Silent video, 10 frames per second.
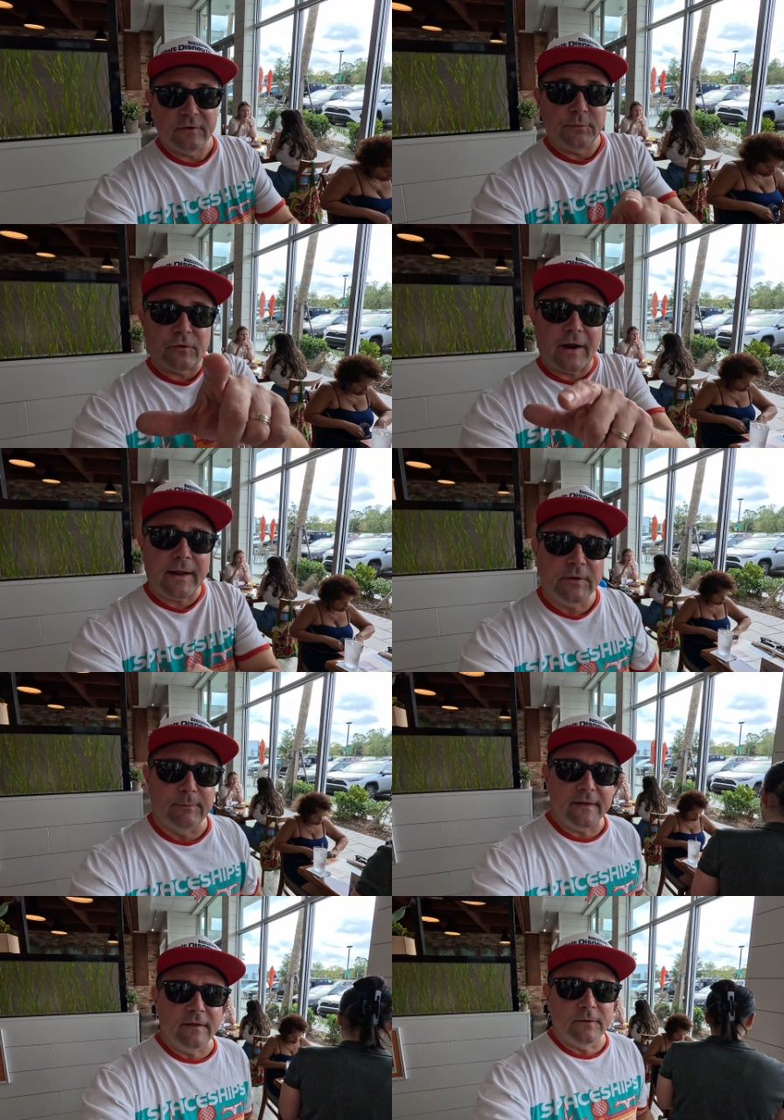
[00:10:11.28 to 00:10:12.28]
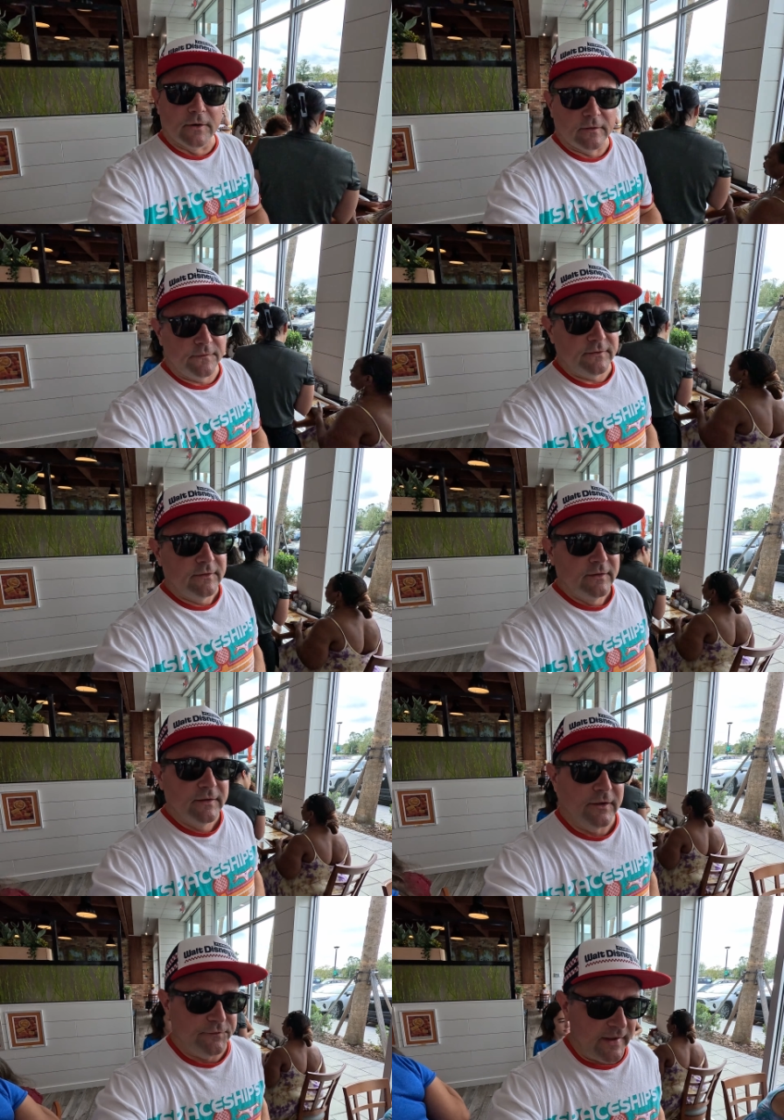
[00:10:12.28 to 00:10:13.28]
subscribe to Medling World
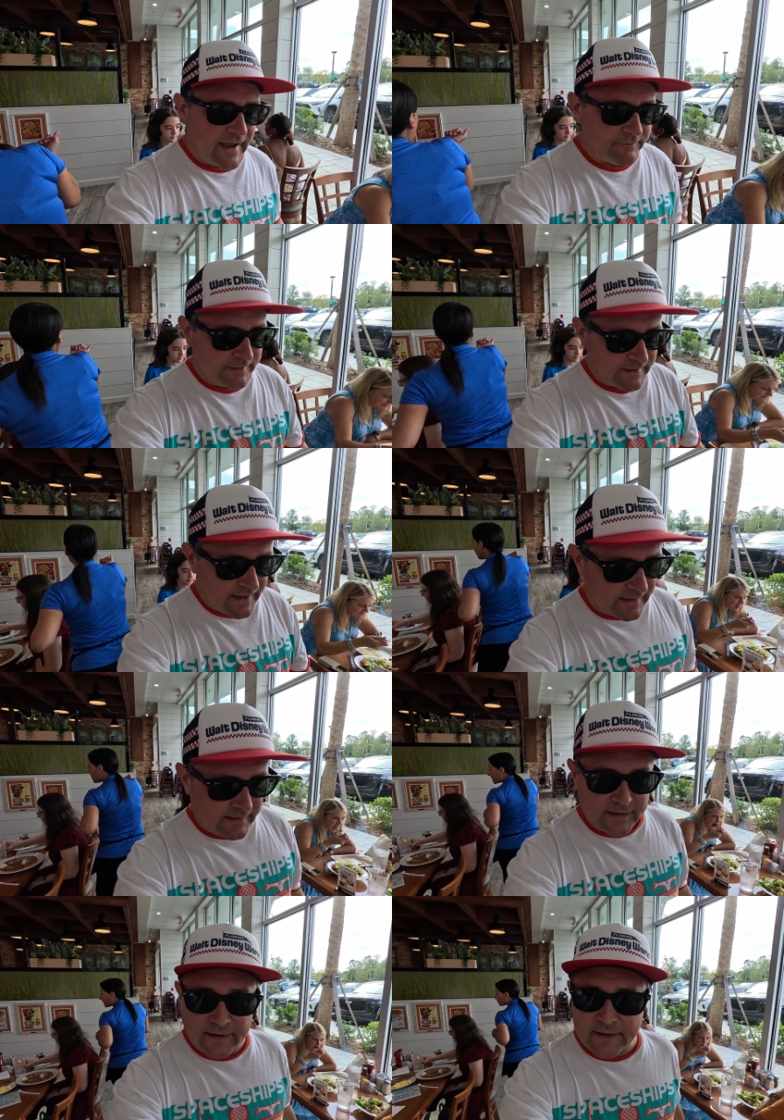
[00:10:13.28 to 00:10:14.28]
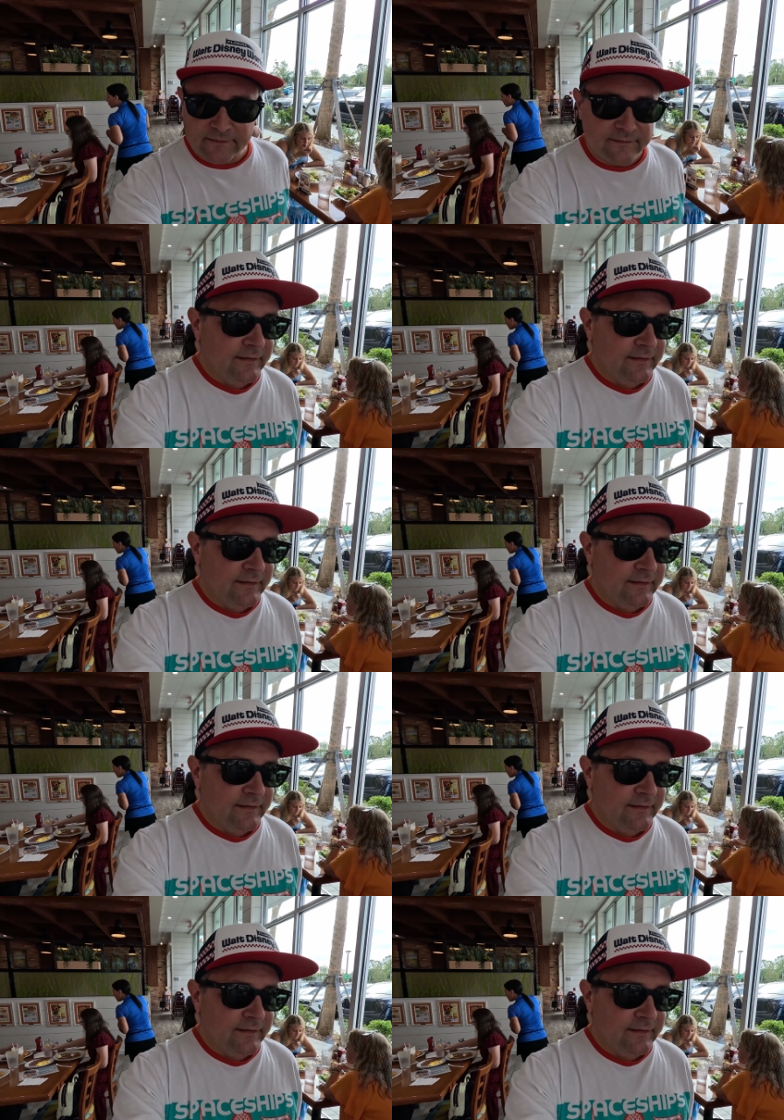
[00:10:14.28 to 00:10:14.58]
if you haven't yet. And